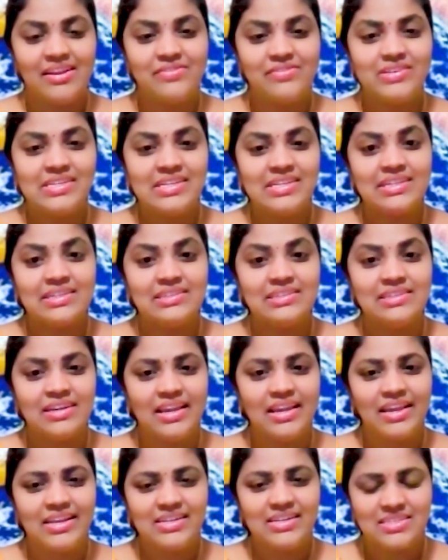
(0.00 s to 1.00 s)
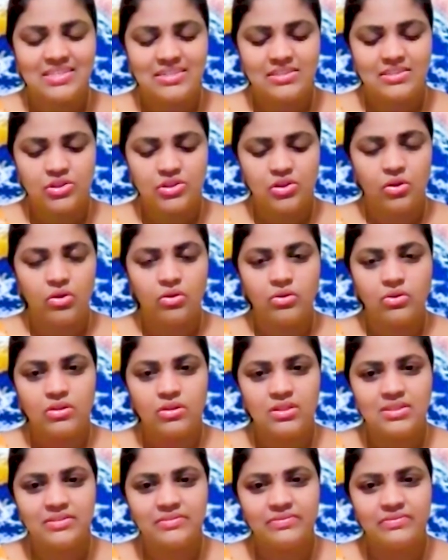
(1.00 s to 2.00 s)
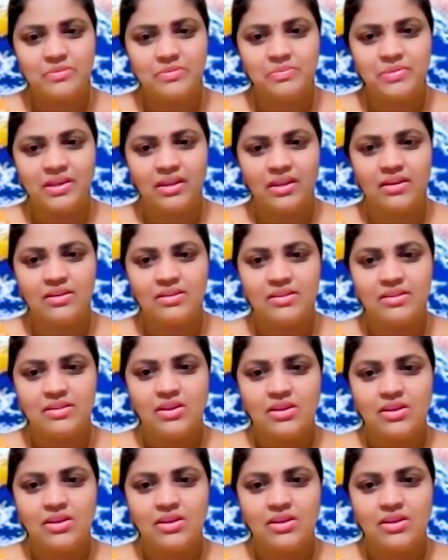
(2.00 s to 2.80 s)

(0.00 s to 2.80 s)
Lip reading: It will connect all the women